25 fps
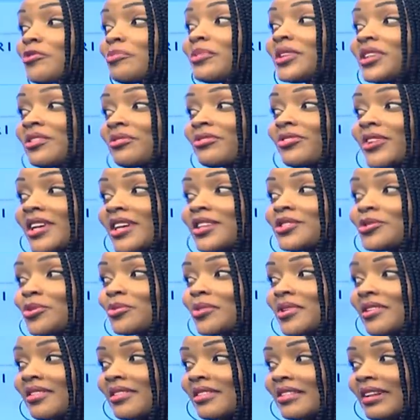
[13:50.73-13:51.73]
been friends
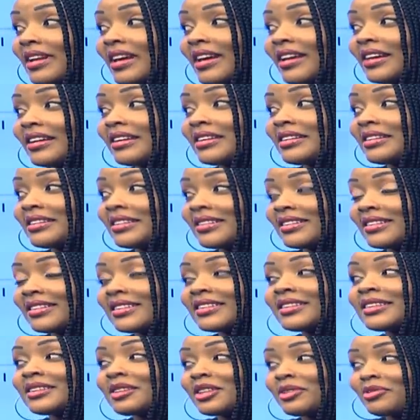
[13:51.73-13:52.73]
with like... Oh, yeah,
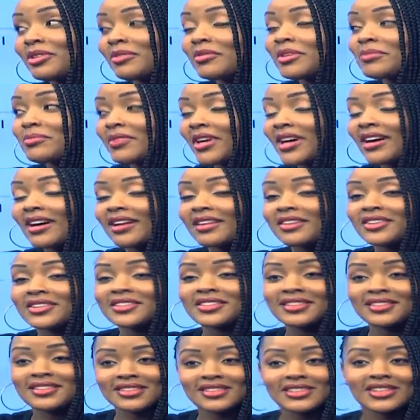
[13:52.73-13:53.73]
my other sister.
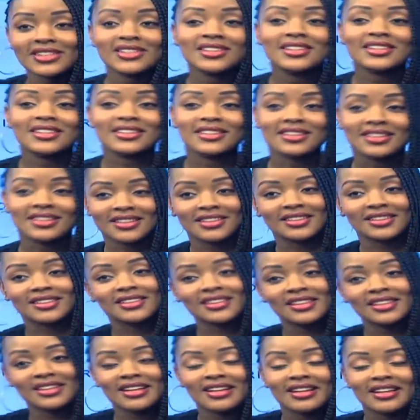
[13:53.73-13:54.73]
One of my sister's
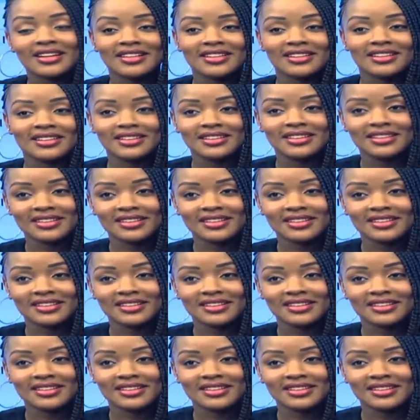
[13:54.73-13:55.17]
boyfriend.